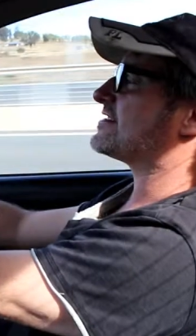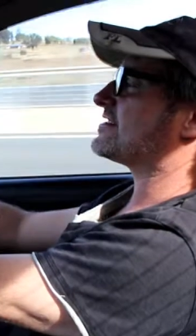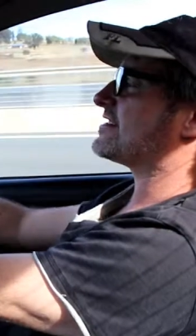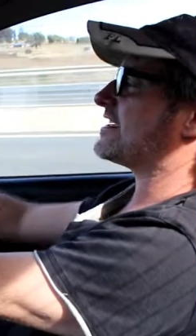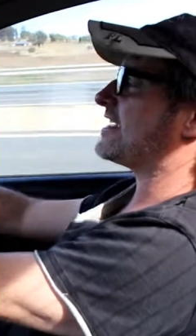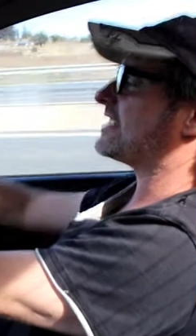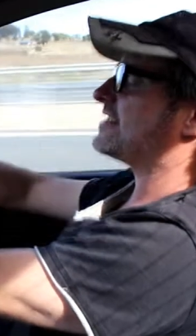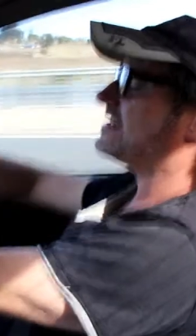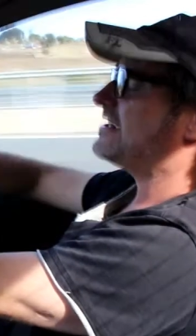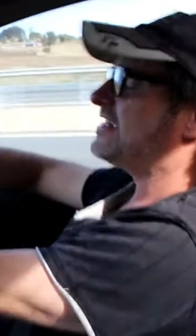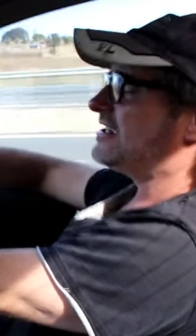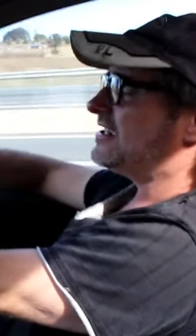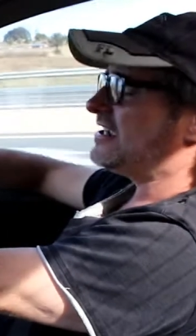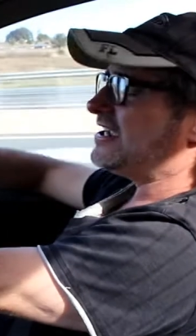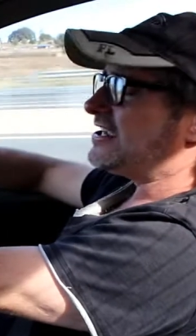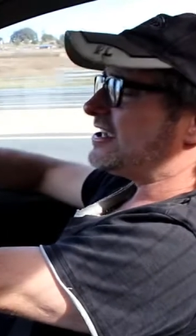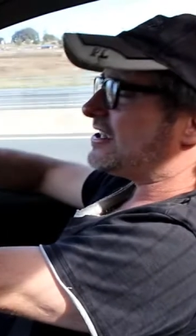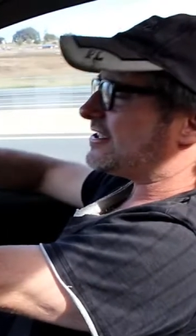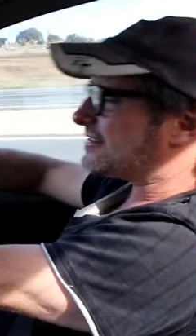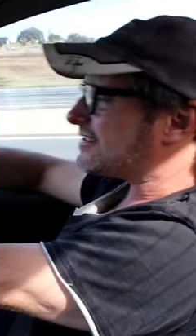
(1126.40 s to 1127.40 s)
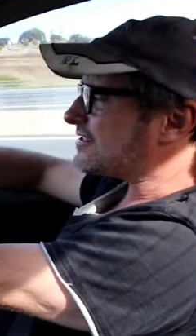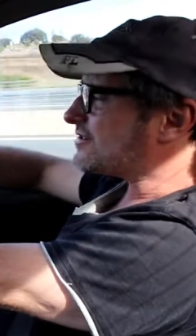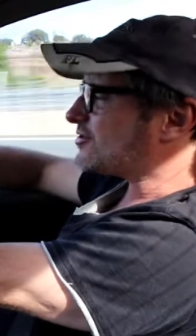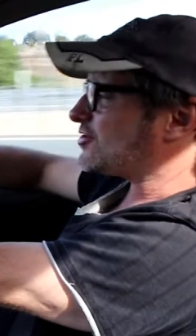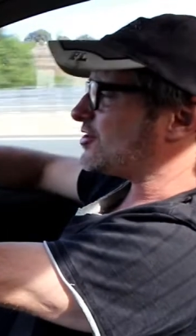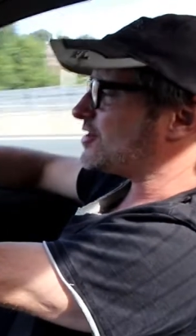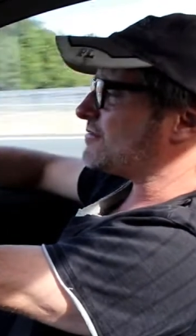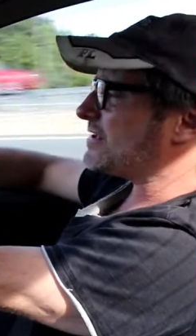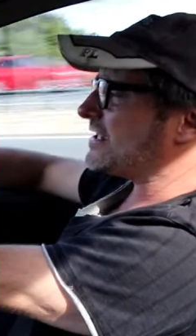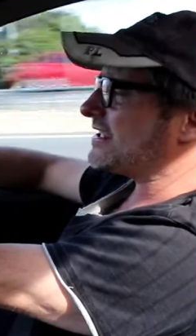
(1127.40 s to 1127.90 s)
said there's
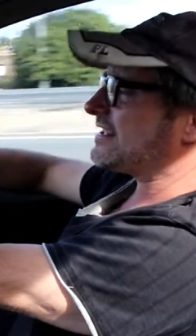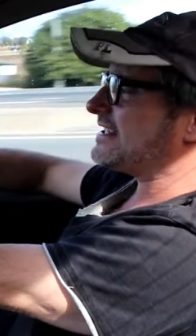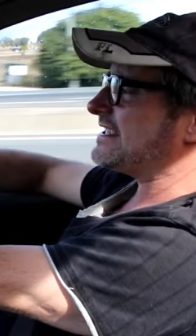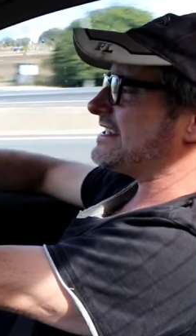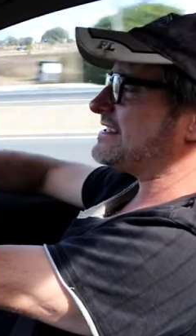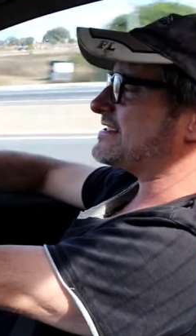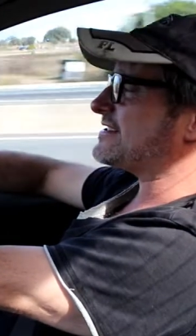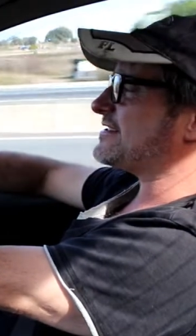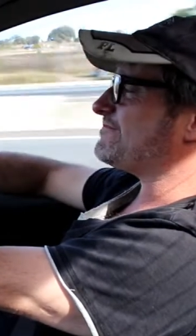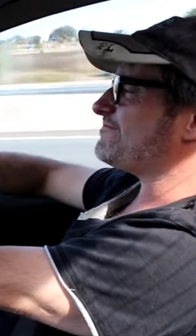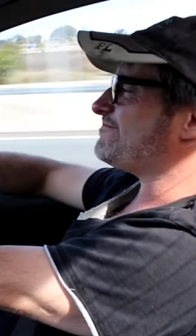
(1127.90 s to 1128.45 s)
going to be at least